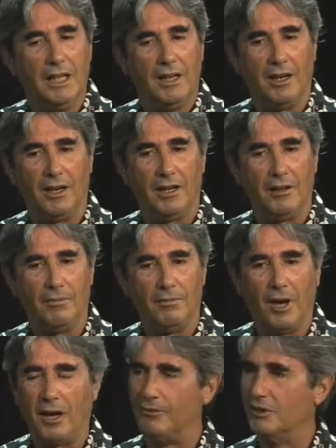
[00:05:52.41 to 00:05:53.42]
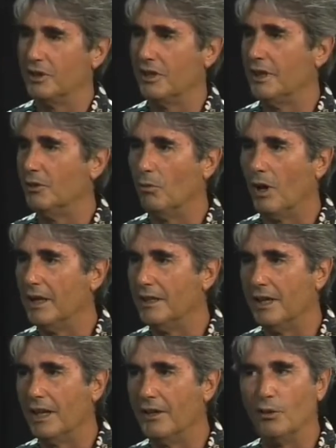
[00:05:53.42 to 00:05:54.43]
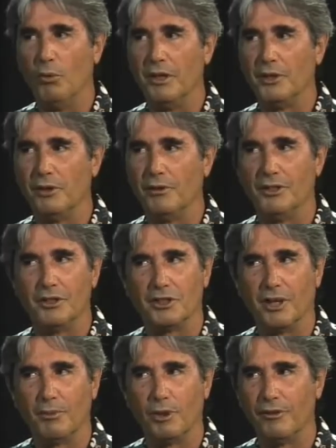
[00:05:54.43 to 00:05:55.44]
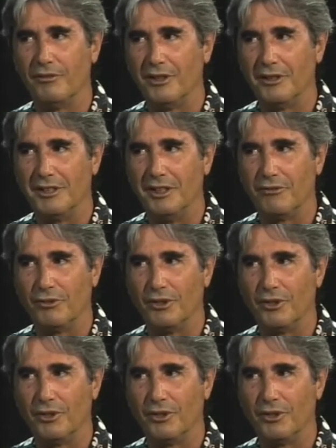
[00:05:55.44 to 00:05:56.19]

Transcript: Obviously in Waianae, the winter and the summer are very different.